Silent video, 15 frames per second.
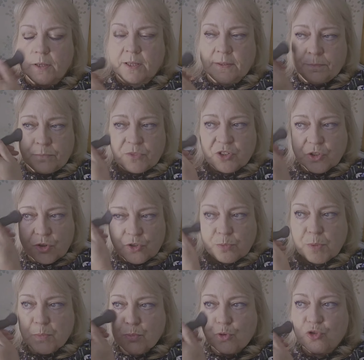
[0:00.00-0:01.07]

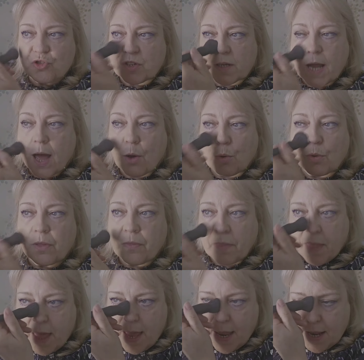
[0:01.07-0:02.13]
excuse me, brush it out,
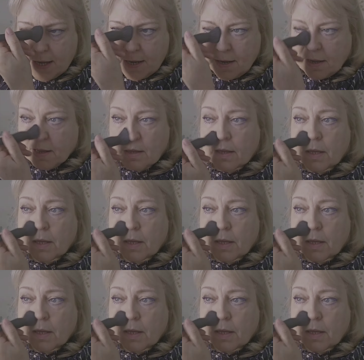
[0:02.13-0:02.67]
and then